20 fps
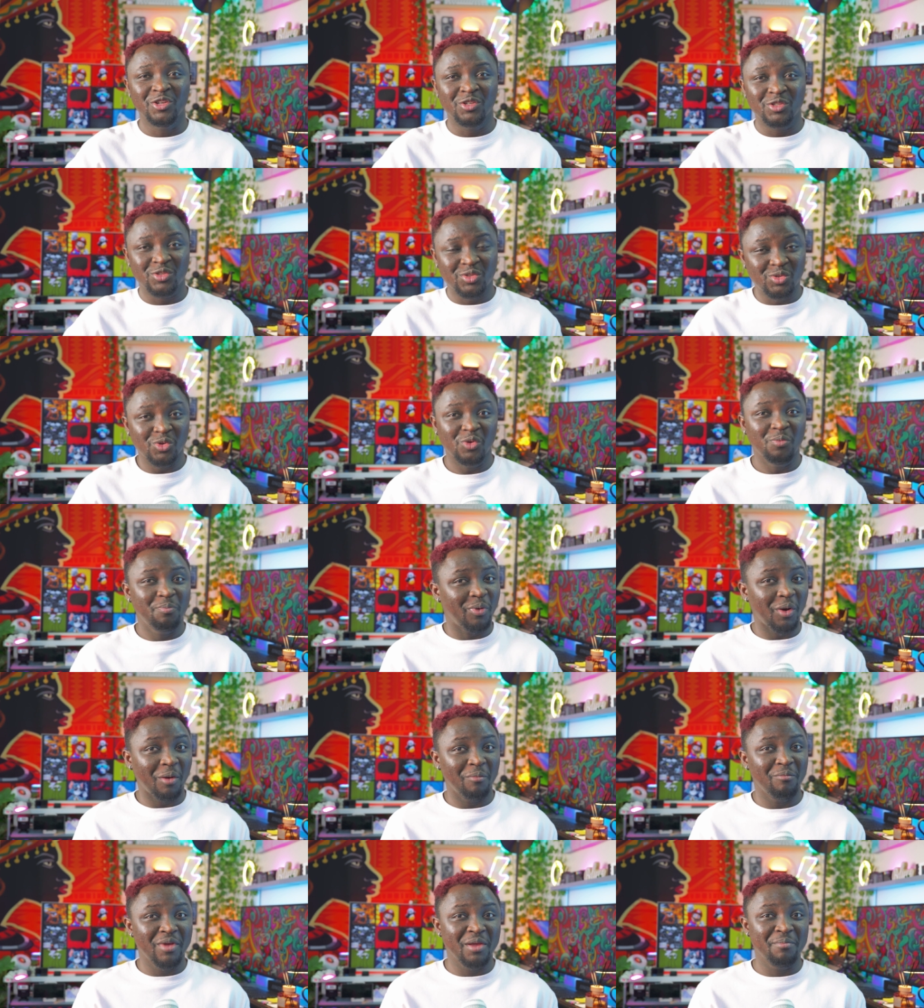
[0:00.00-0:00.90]
to
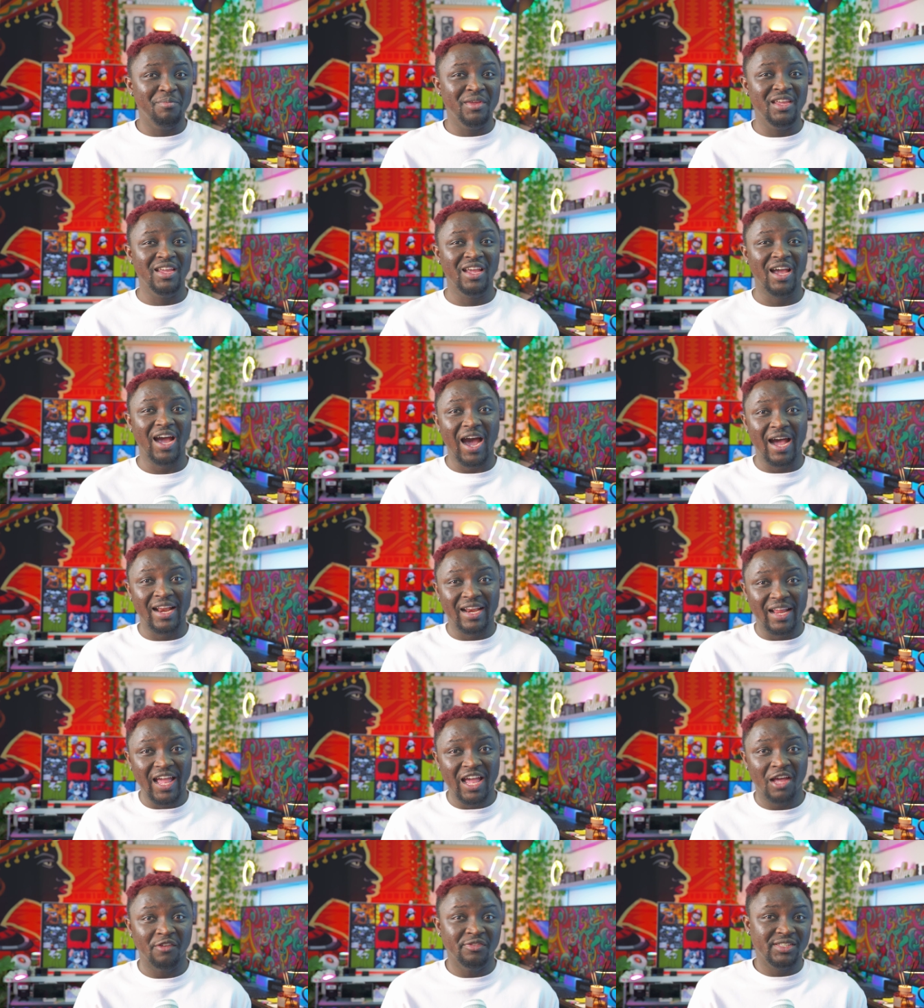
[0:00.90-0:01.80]
pop maybe an
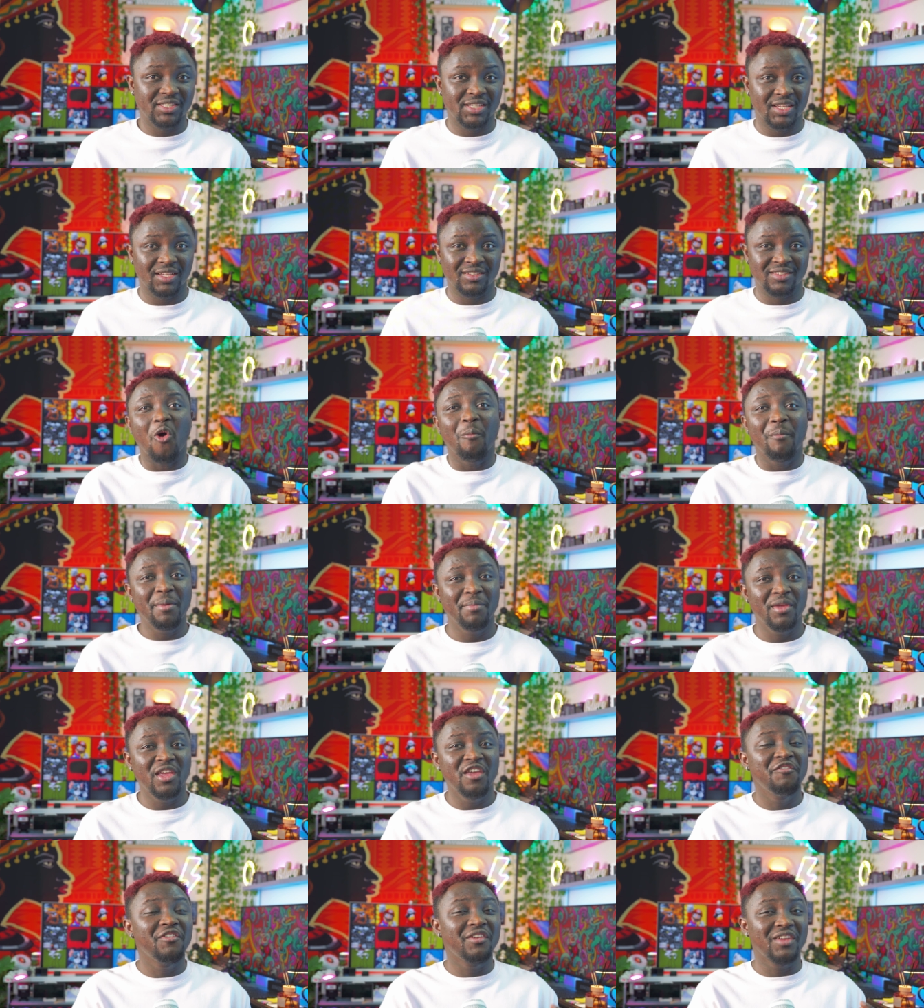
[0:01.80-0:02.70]
f6, or maybe
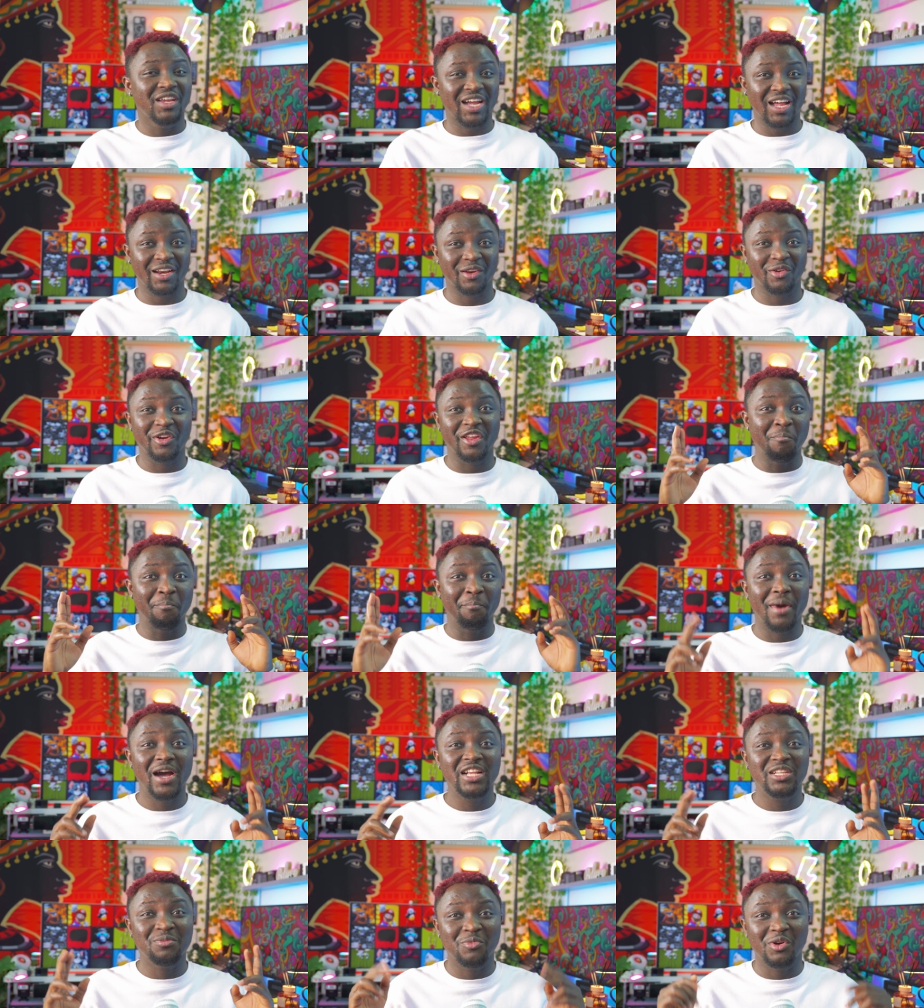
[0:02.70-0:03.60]
even Canon
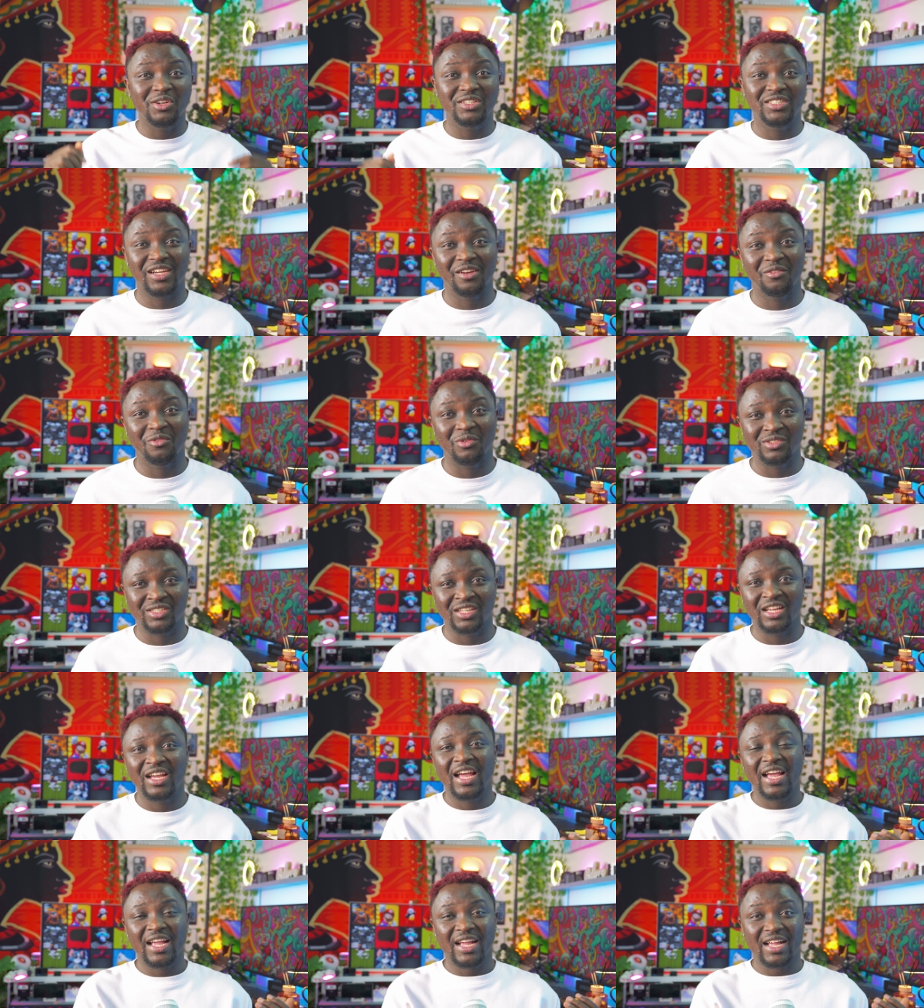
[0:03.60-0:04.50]
much more generous
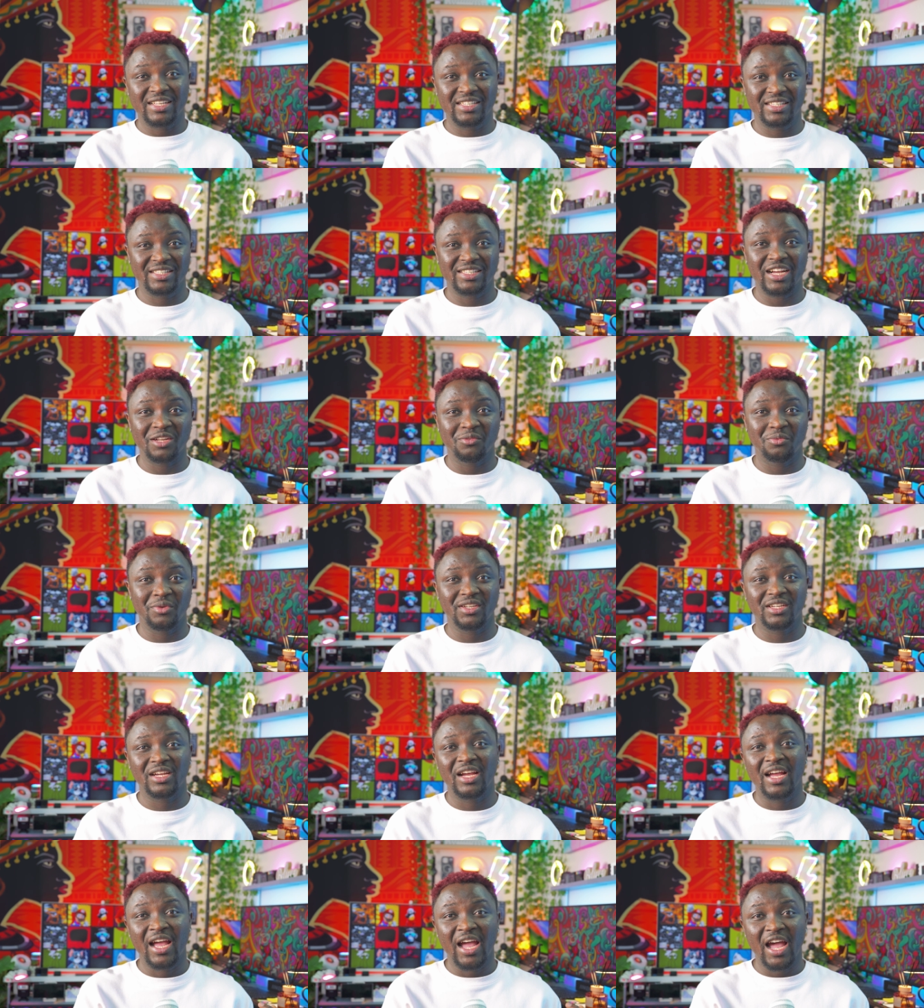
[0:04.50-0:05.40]
can start with
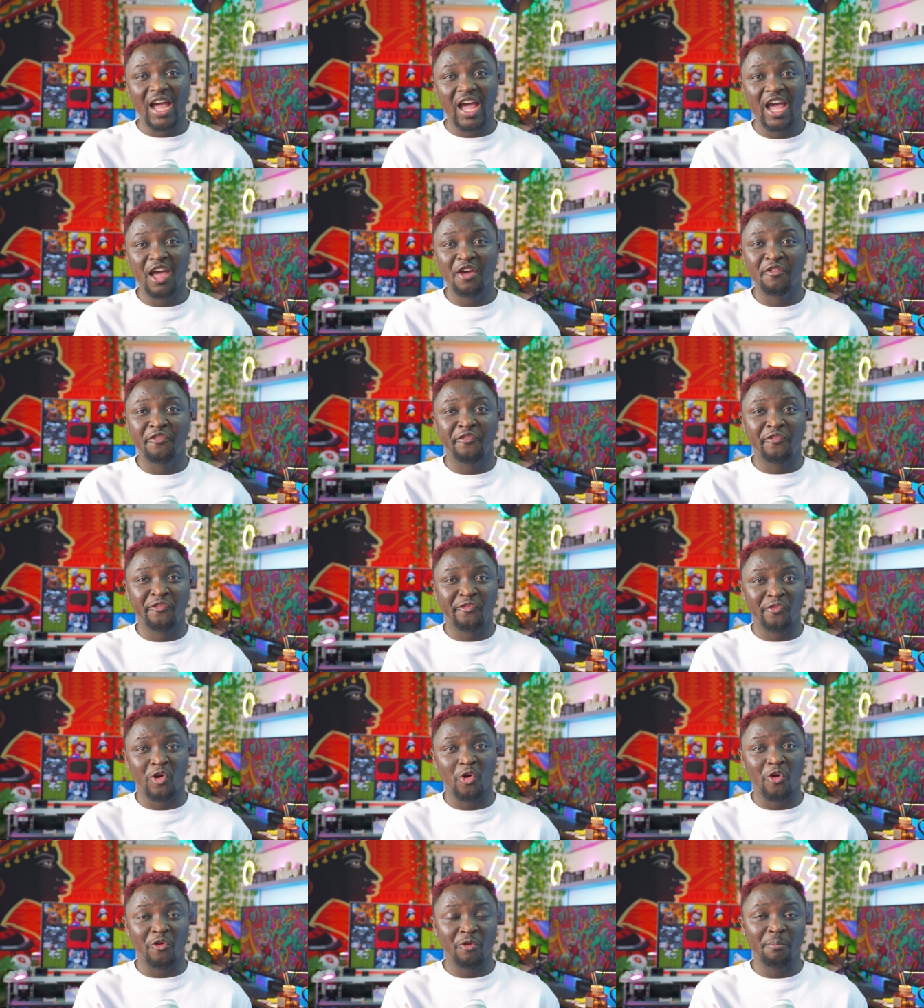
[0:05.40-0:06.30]

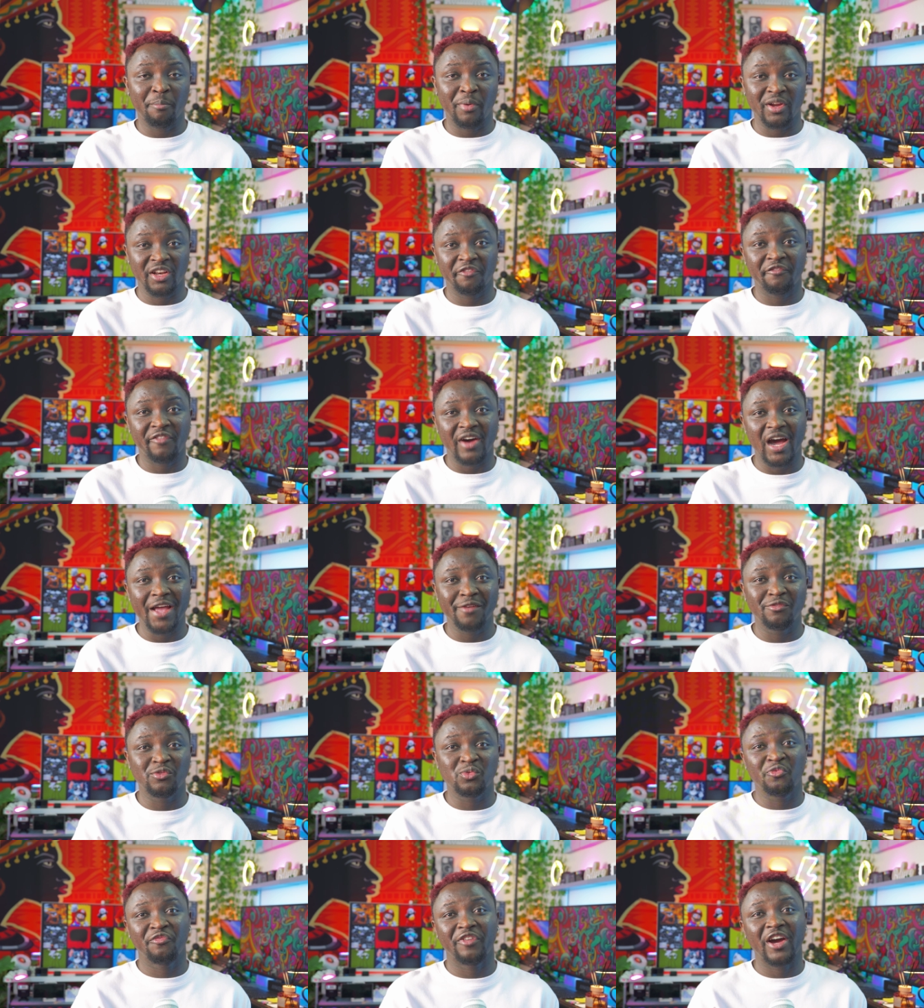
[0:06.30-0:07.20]
f4.5
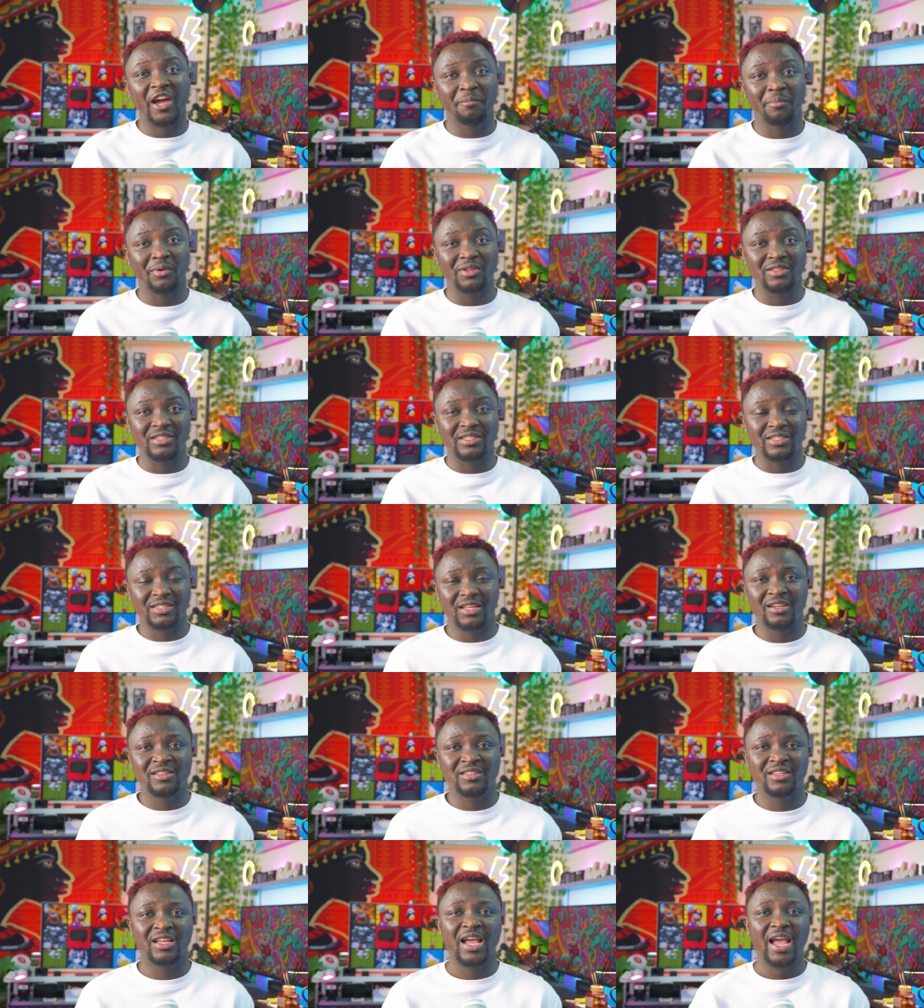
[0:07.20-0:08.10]
to
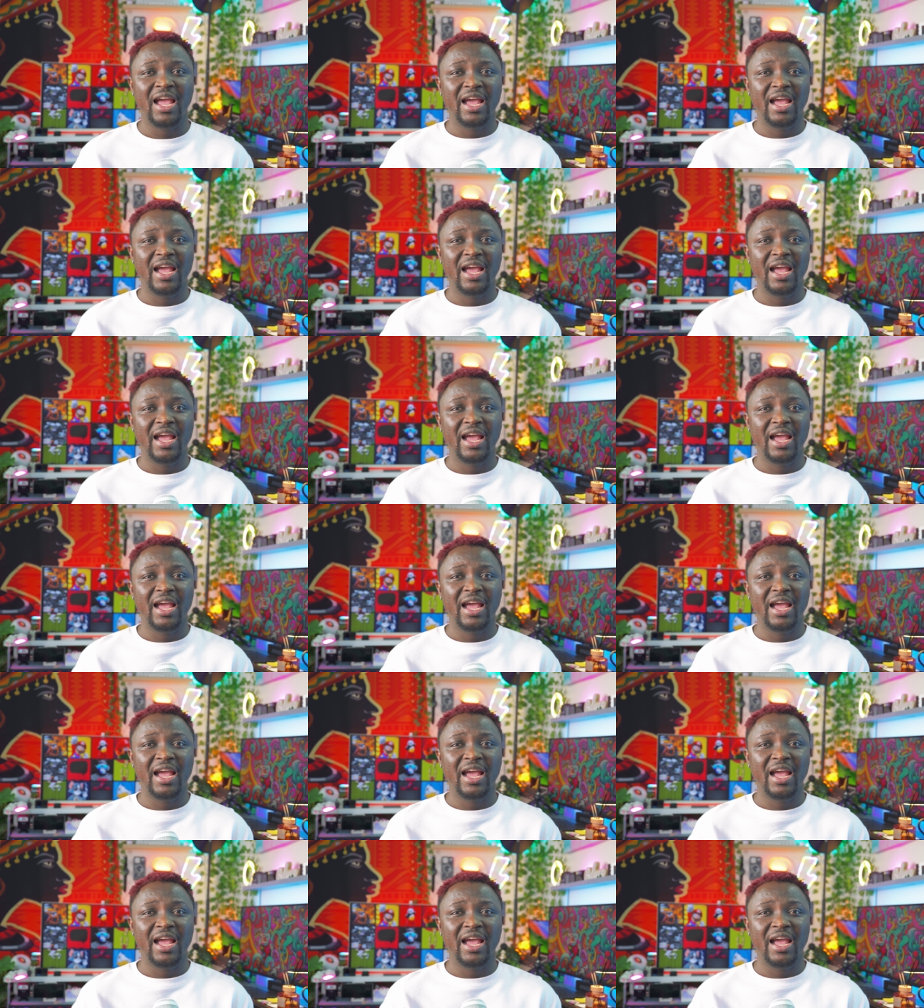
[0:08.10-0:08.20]
5.6.